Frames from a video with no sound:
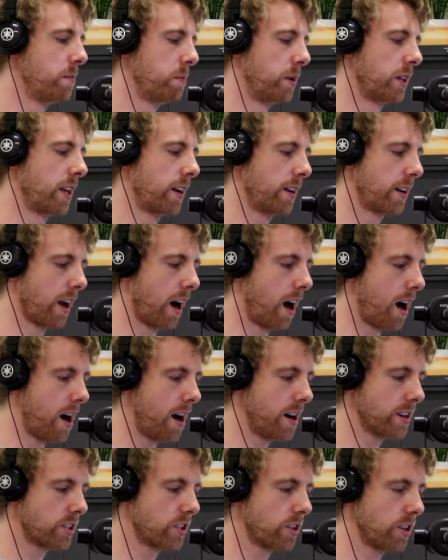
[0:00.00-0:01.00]
But there
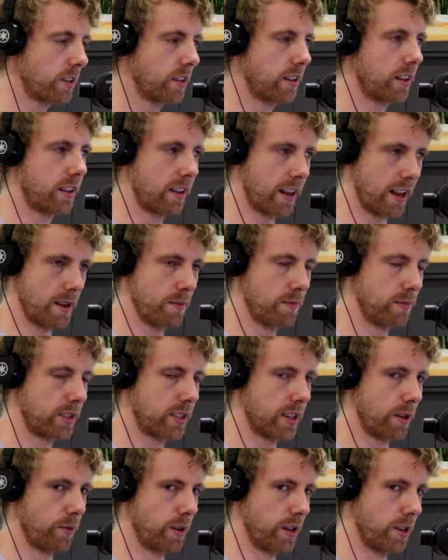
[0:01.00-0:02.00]
are certain
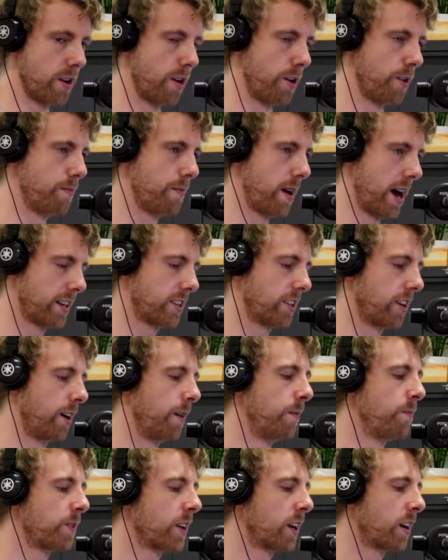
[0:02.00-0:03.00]
themes that we know
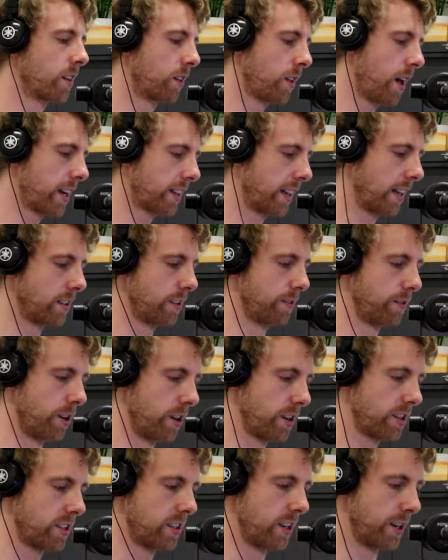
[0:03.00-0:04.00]
matter, like that
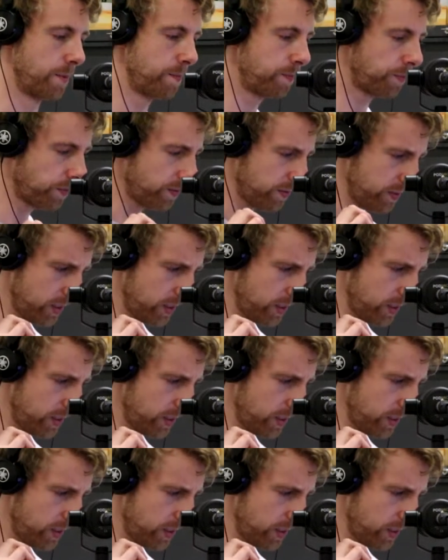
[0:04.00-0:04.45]
diversity.